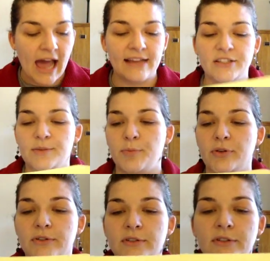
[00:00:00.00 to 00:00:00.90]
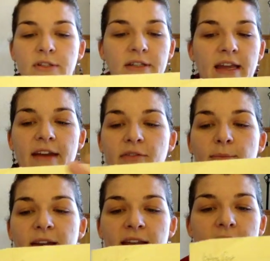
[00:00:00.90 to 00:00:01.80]
I just pulled
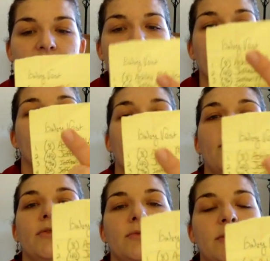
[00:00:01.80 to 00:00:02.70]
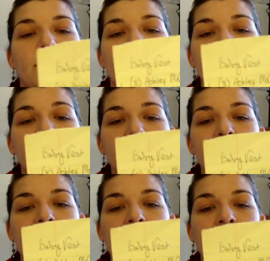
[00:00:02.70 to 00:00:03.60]
everybody, the posts with
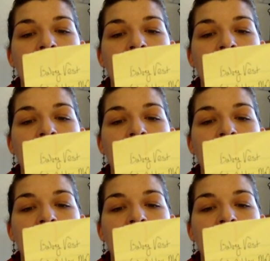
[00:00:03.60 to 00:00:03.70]
pictures,